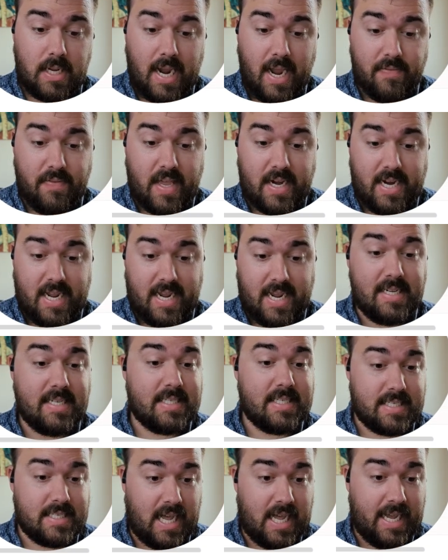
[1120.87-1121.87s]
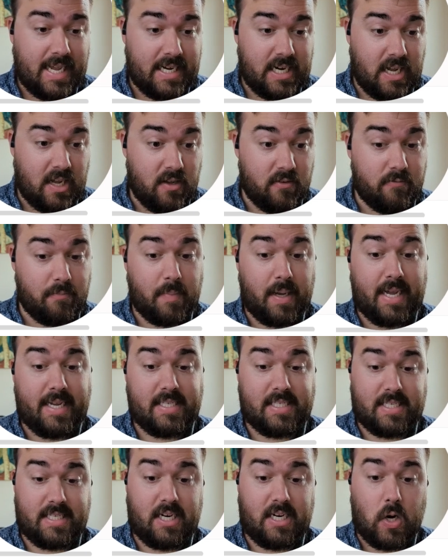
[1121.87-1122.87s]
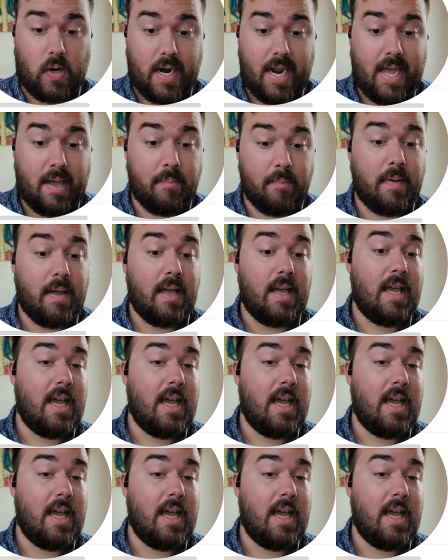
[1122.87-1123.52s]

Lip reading: And then inside of my CRM,